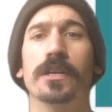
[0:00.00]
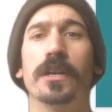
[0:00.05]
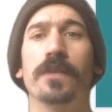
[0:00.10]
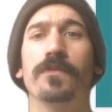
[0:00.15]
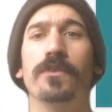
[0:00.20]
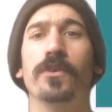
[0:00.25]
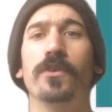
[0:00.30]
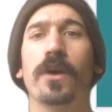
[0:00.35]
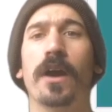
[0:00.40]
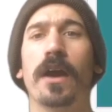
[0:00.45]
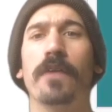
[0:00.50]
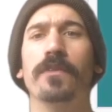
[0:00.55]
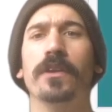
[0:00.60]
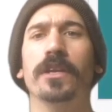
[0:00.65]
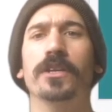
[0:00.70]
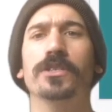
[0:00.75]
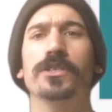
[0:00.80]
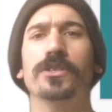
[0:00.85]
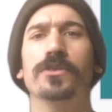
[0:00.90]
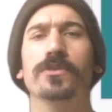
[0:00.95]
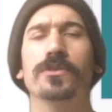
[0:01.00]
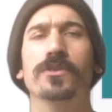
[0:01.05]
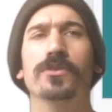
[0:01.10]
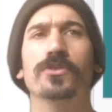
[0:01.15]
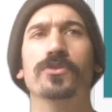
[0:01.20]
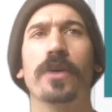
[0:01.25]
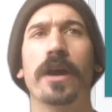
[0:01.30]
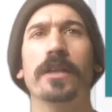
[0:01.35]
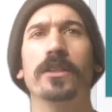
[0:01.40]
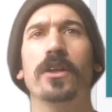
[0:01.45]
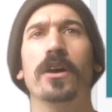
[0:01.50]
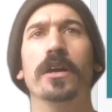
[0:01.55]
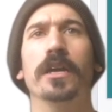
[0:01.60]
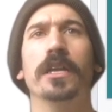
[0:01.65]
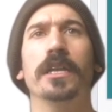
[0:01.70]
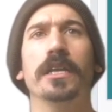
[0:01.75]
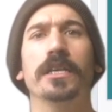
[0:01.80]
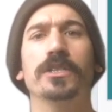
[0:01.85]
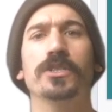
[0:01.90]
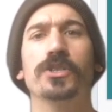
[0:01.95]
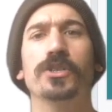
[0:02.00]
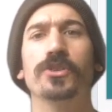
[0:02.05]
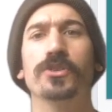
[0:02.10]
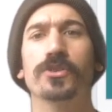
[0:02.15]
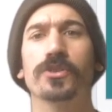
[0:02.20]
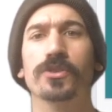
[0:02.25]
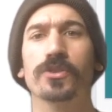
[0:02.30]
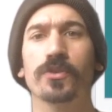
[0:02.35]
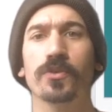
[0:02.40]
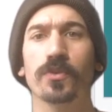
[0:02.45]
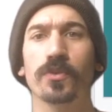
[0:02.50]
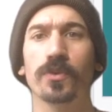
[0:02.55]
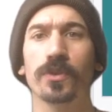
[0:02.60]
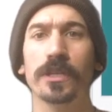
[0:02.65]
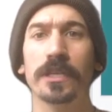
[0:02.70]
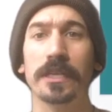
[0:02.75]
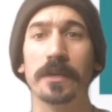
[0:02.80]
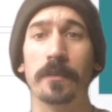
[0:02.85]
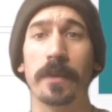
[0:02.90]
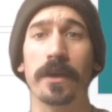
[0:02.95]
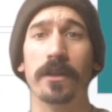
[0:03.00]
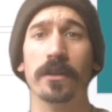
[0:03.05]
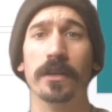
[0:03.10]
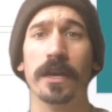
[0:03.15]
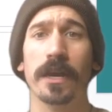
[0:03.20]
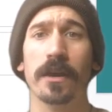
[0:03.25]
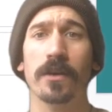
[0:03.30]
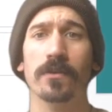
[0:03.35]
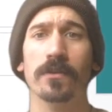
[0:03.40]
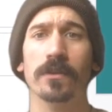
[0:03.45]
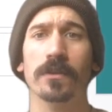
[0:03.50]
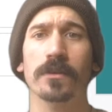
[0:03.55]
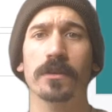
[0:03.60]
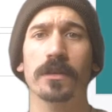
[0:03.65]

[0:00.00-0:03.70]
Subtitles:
if you're having issues, try logging into your school email account.